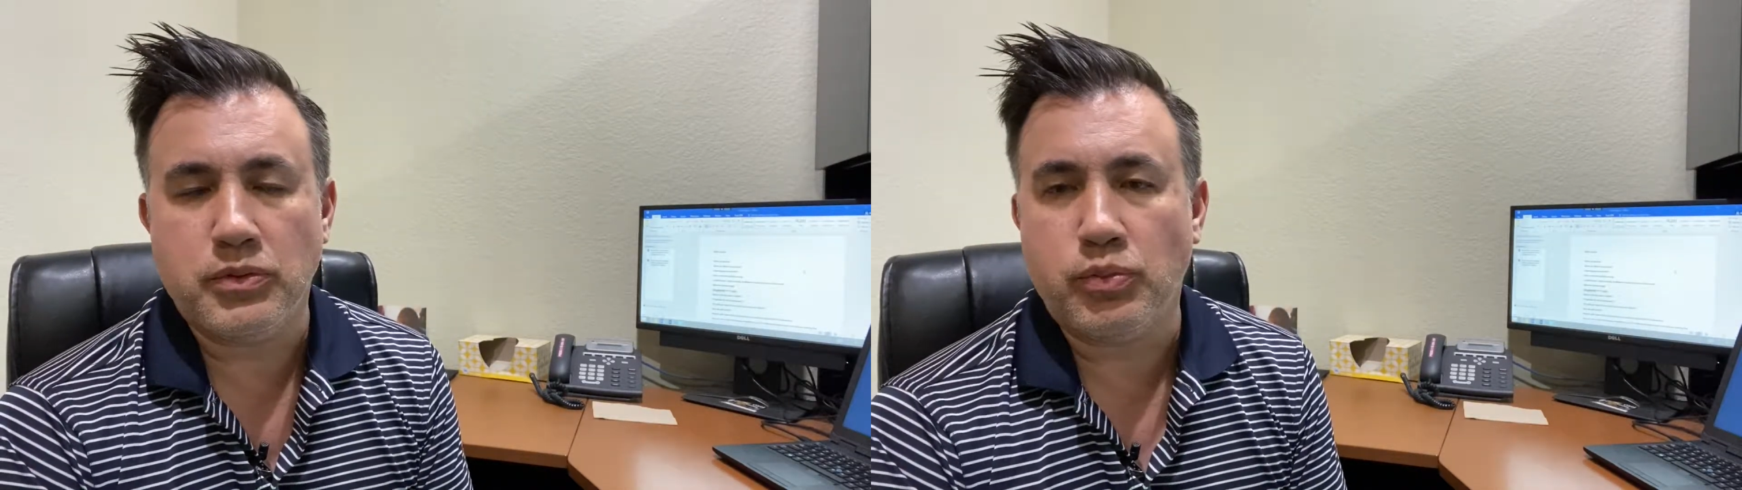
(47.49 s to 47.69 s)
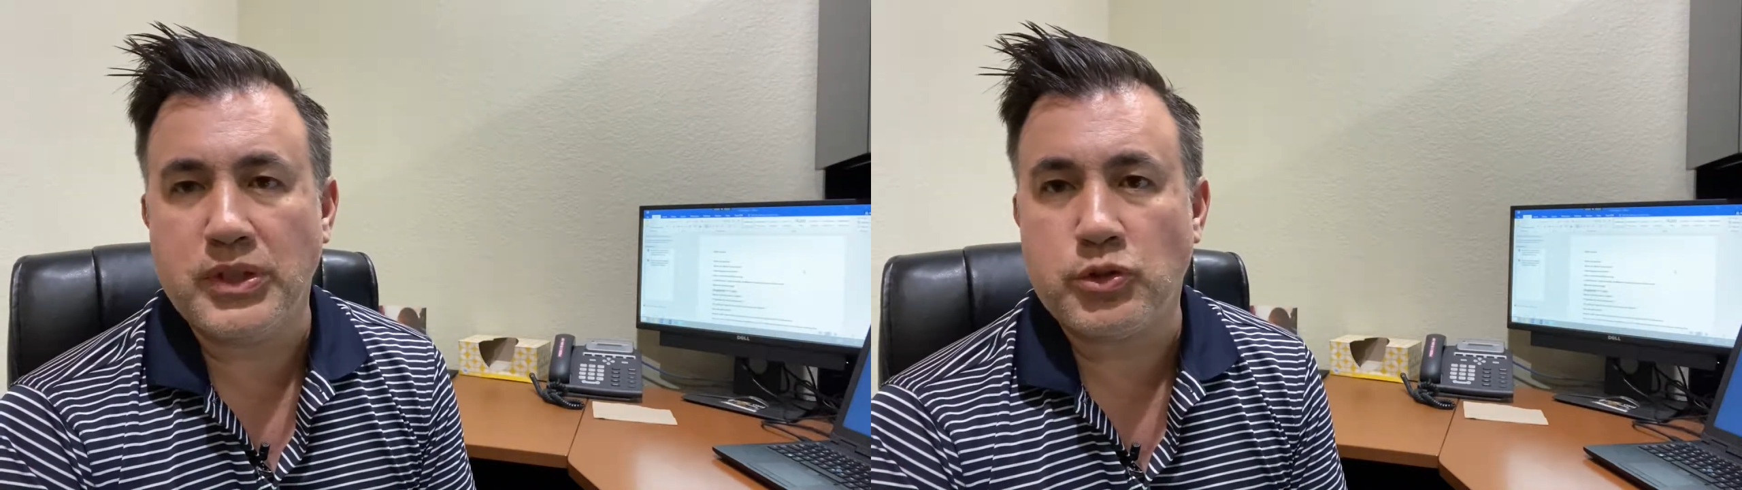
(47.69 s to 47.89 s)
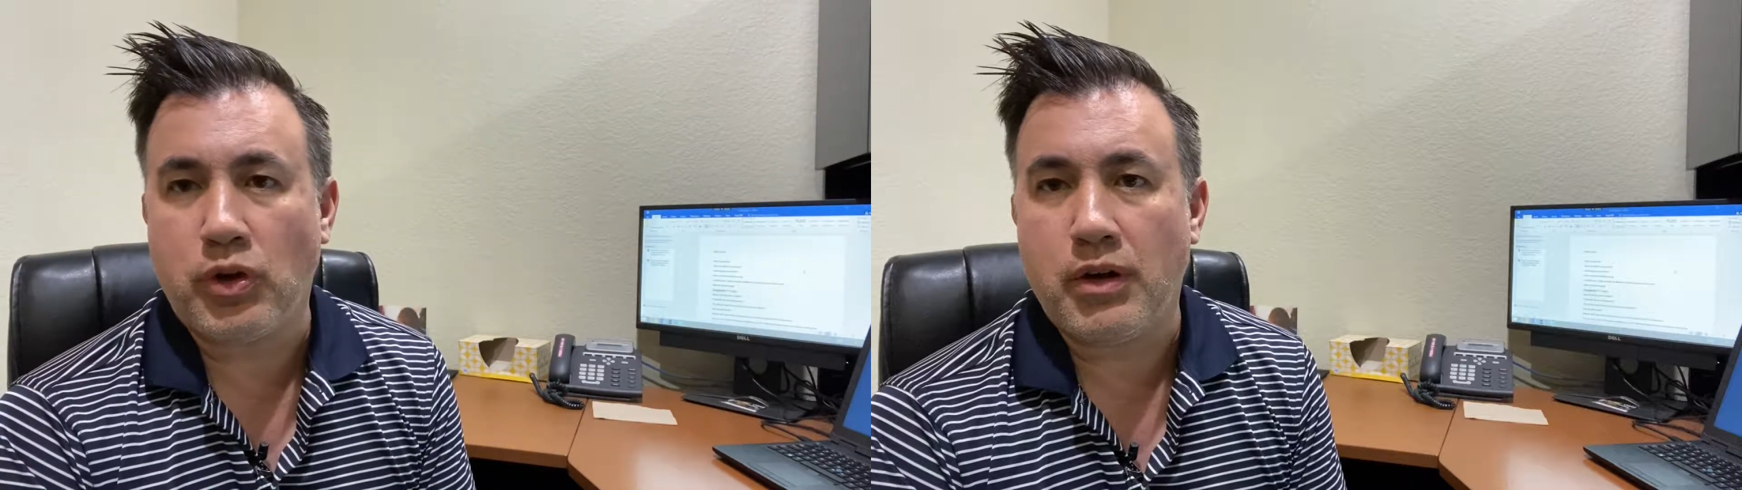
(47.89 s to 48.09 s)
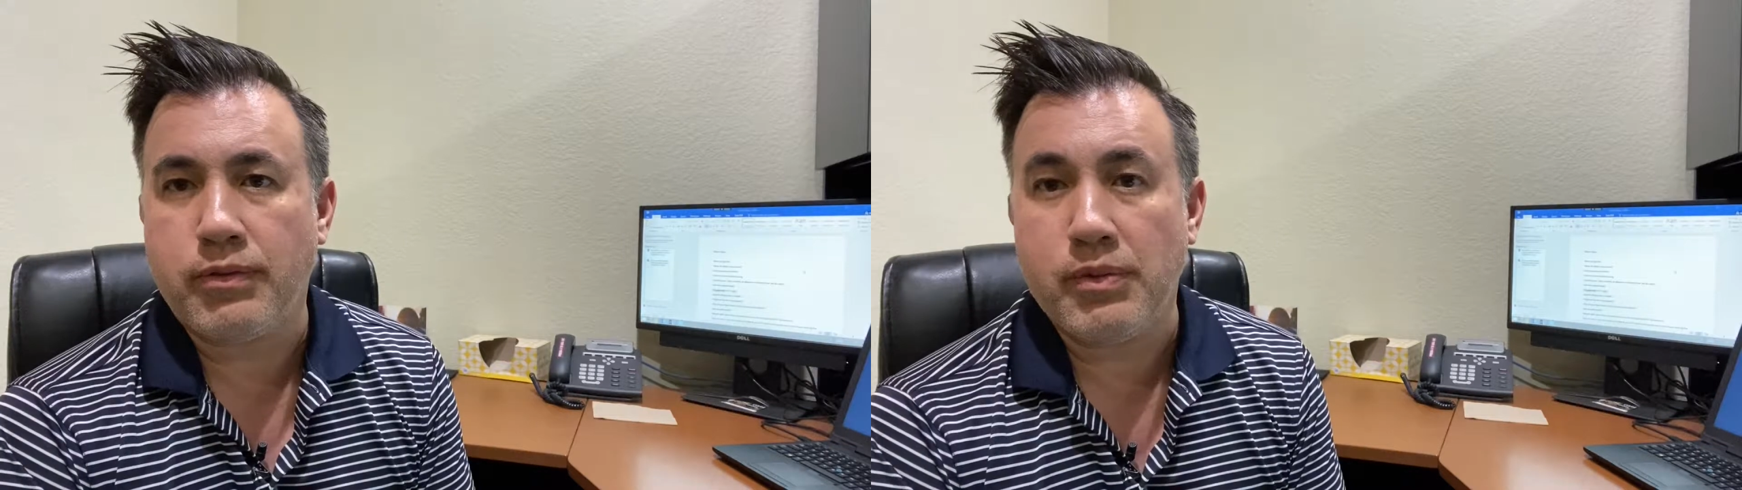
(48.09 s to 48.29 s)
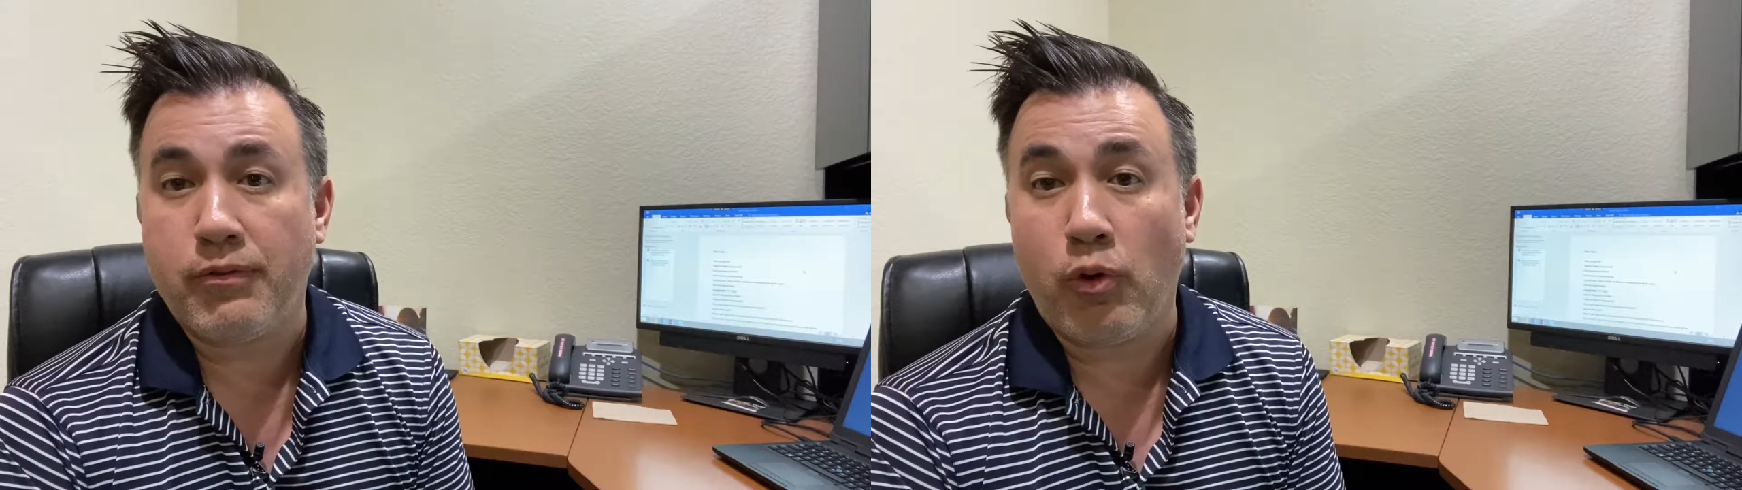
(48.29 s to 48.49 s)
withdraw
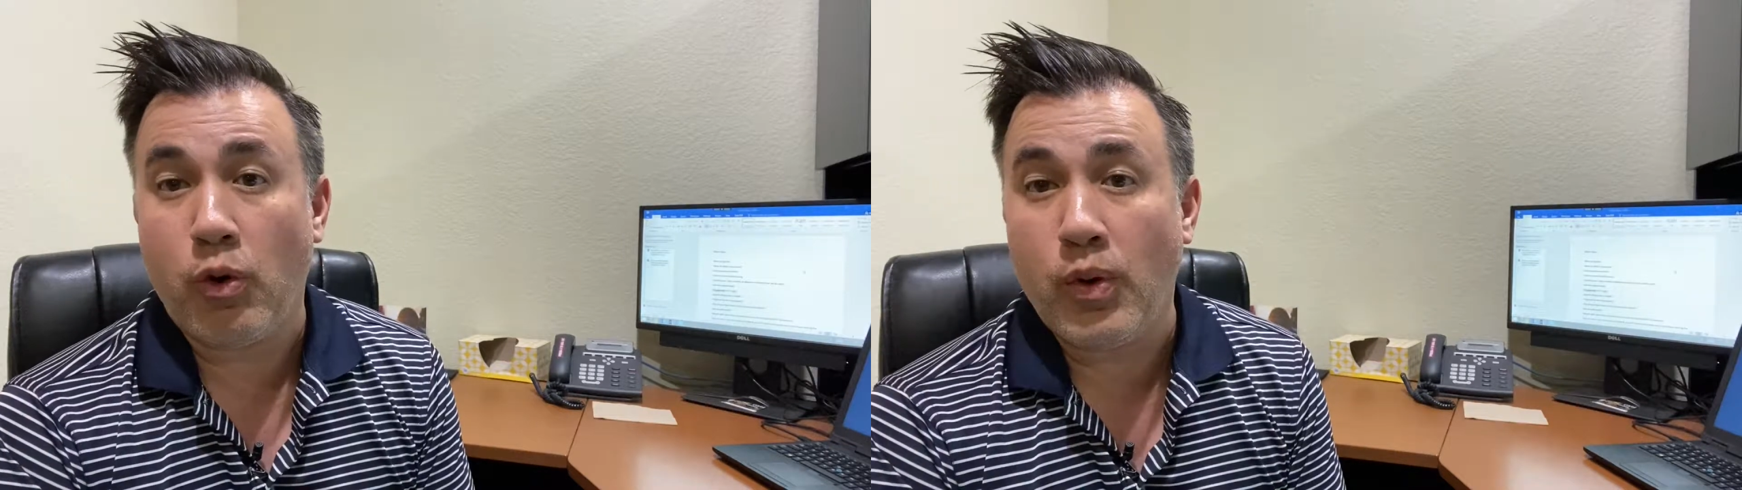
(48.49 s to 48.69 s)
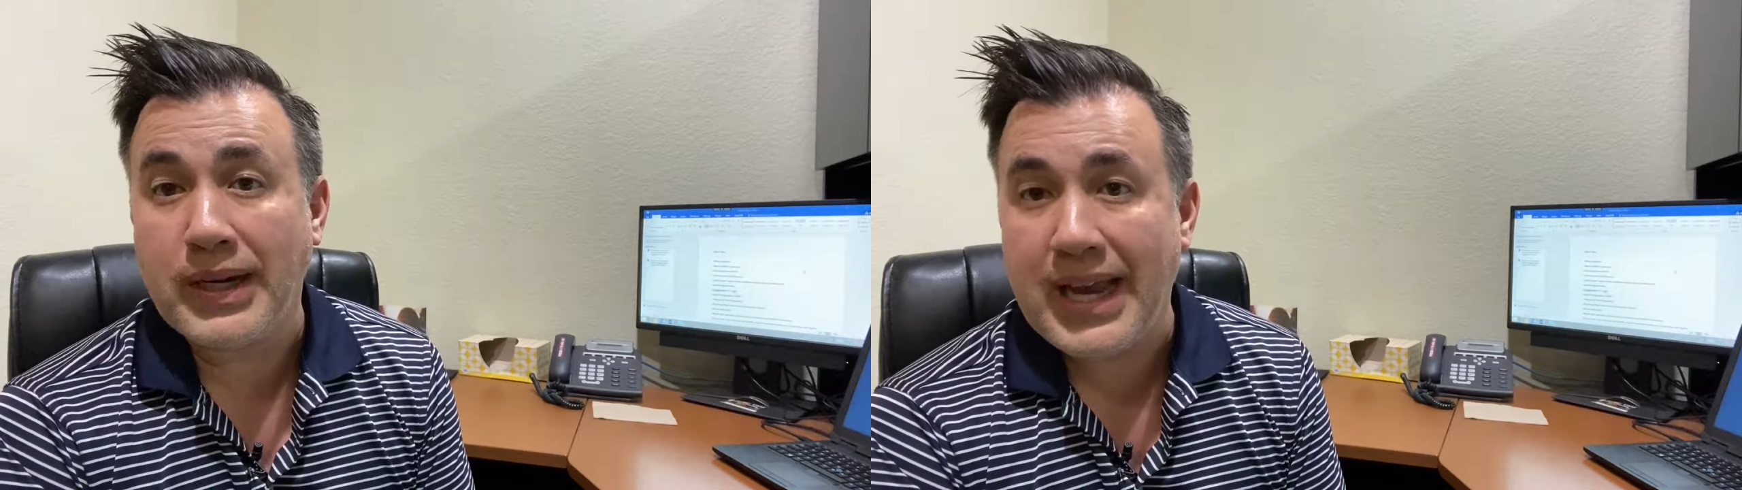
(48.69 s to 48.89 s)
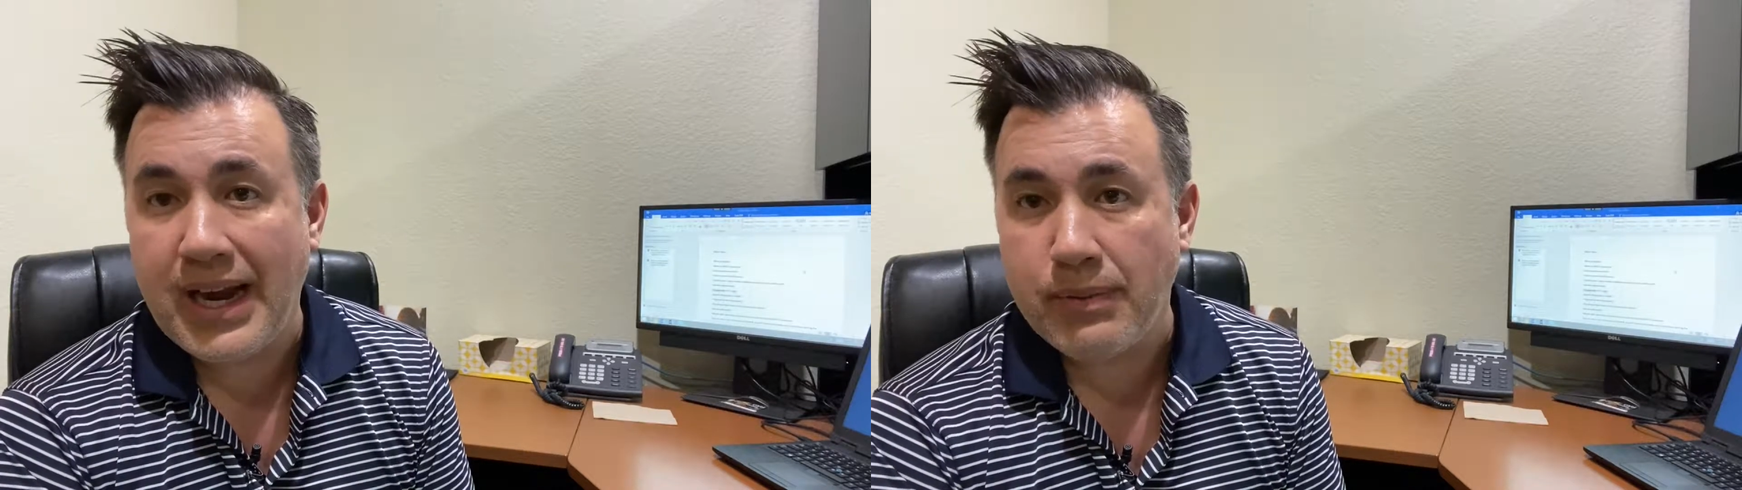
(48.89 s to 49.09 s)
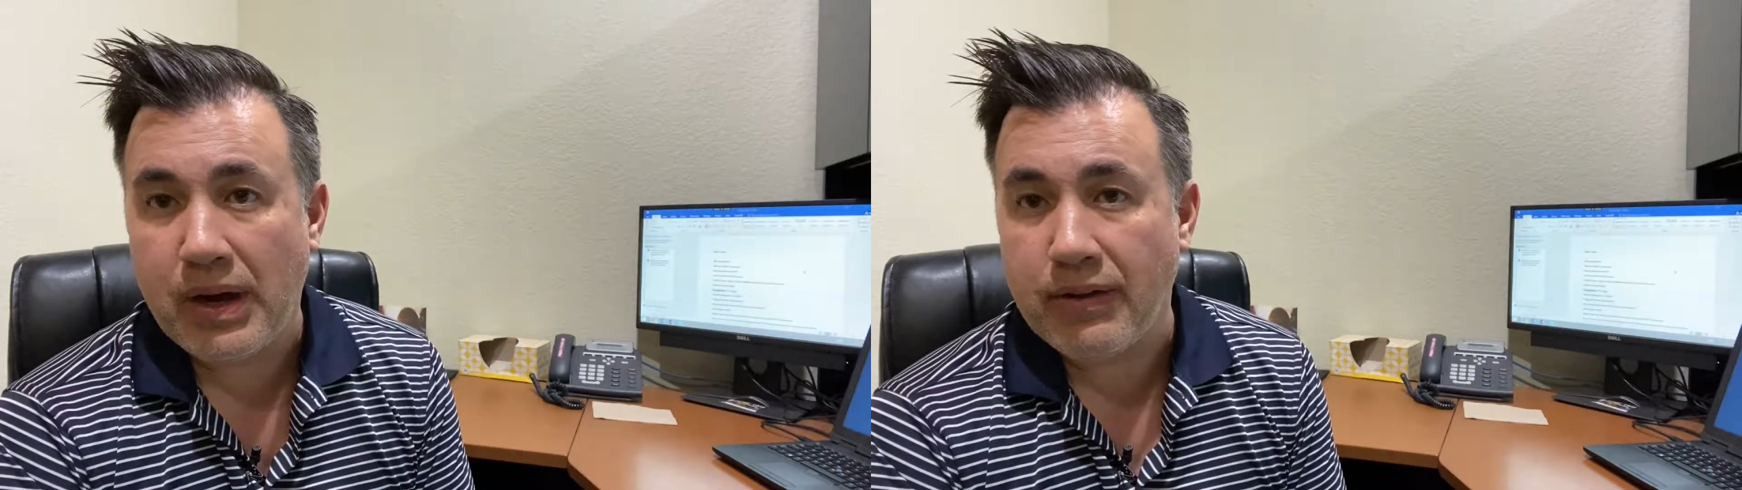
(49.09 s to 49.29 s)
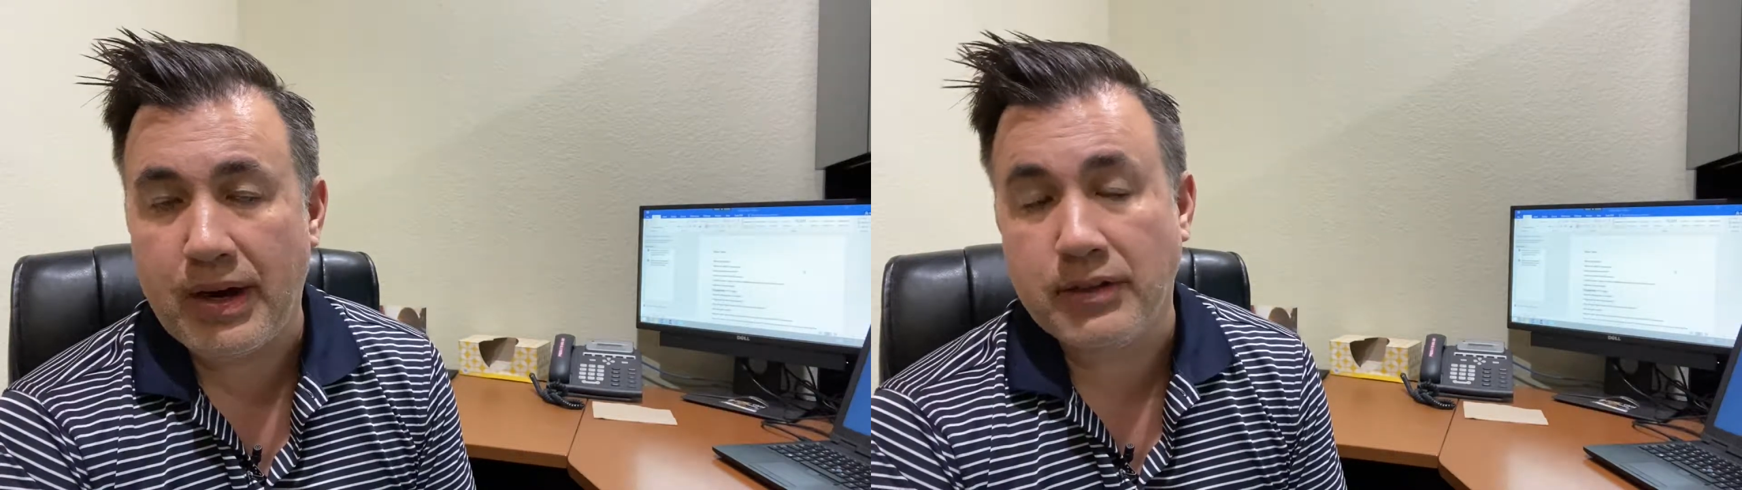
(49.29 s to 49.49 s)
from a 401k to
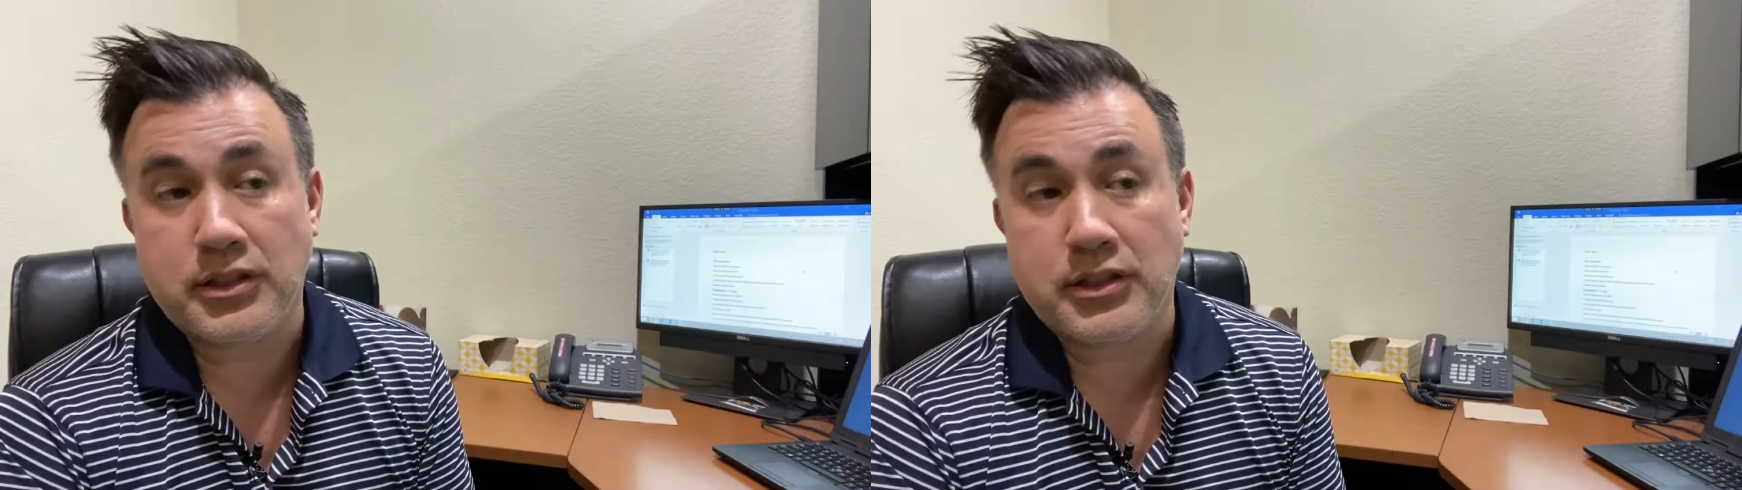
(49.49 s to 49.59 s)
buy their house,